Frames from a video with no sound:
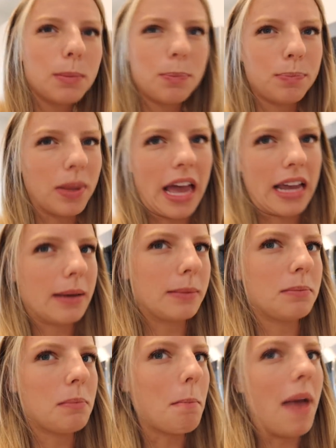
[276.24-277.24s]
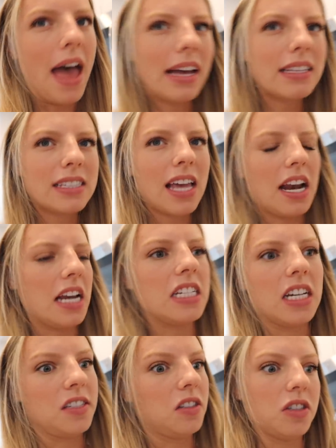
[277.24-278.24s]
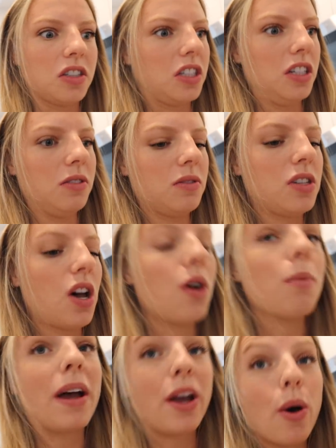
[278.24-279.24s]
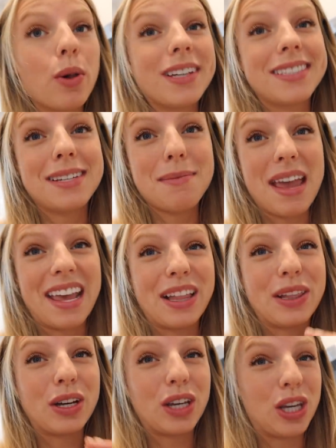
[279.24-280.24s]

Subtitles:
the like mess, and it doesn't look cute. So my goal is to make it look